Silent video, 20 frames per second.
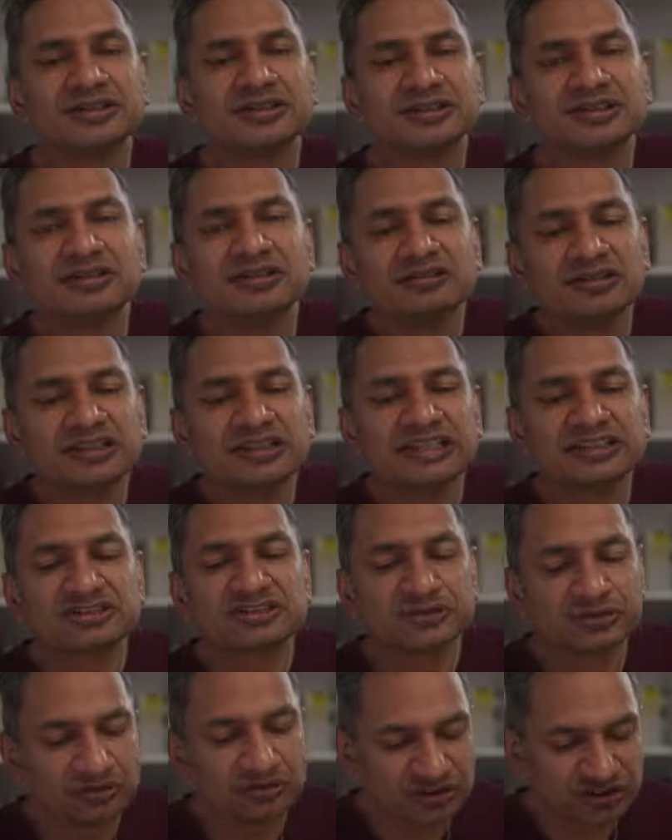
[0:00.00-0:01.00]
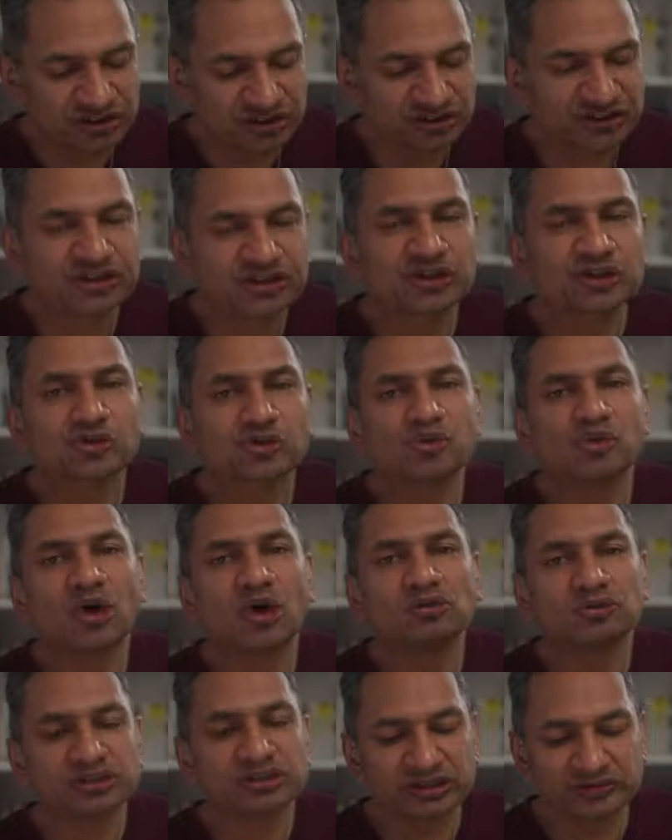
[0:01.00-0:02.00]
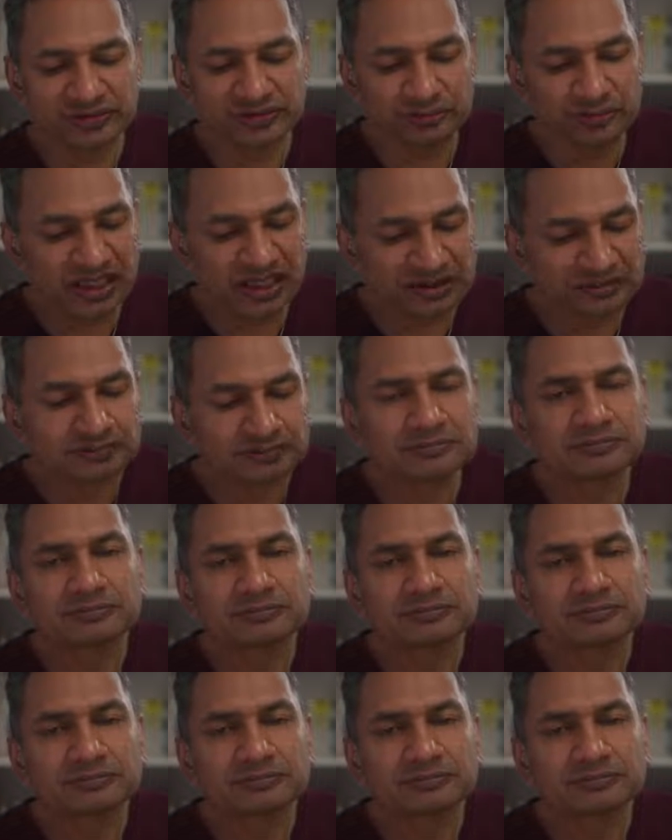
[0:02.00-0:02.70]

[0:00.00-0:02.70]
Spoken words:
You little scrote of a man.